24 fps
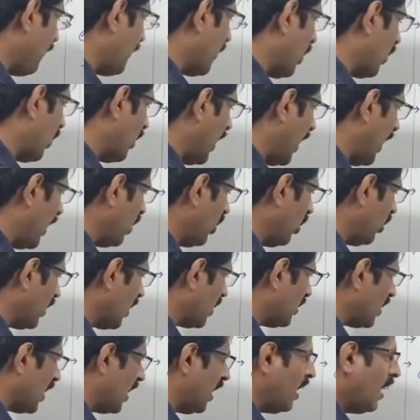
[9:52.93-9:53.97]

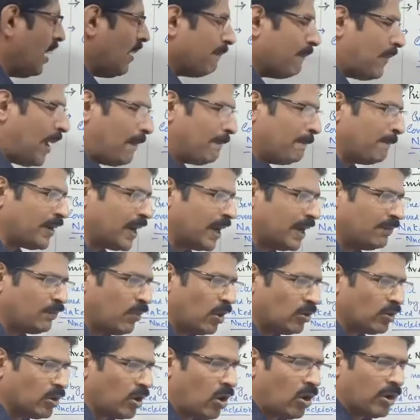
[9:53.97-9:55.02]
prokaryotic cell, membrane
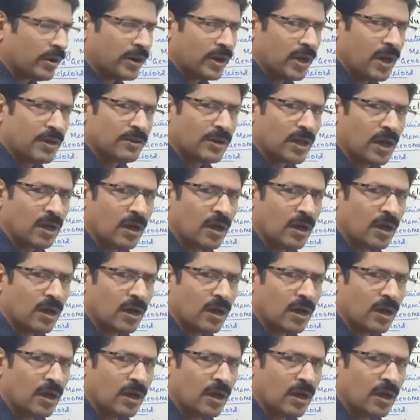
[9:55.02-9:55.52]
bound organelles